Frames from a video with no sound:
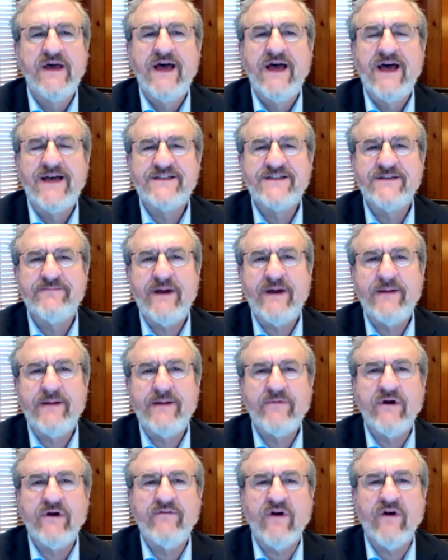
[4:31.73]
As a
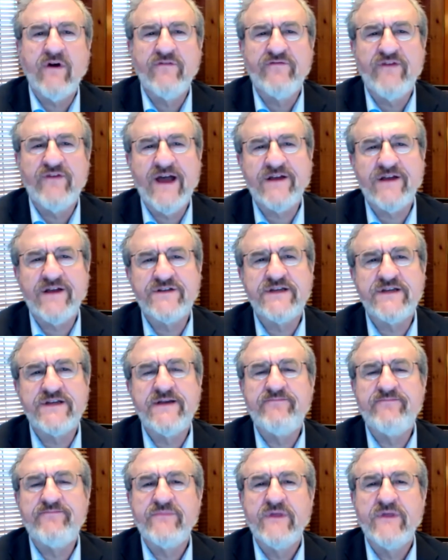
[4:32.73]
member of our
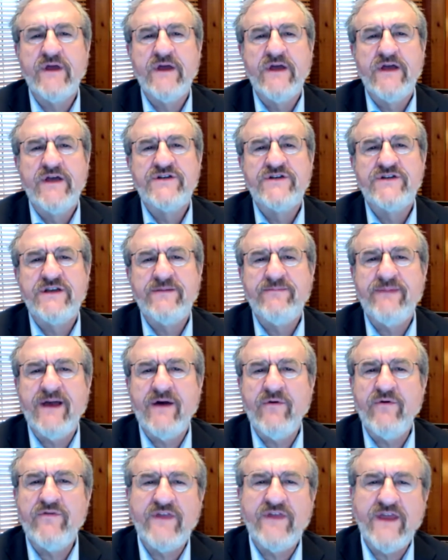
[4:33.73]
faculty, she met
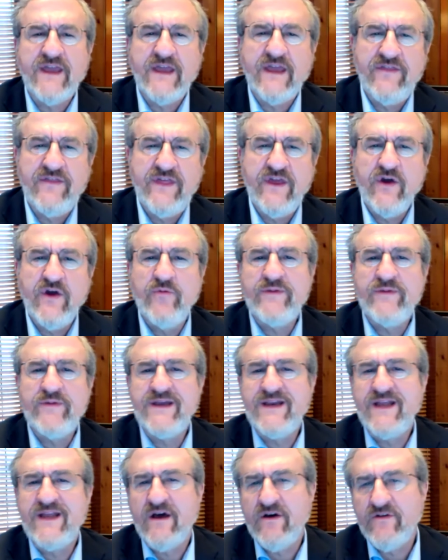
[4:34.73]
with the Ethiopian
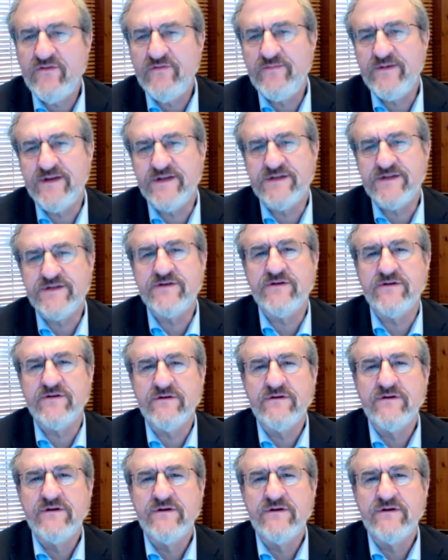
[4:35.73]
health minister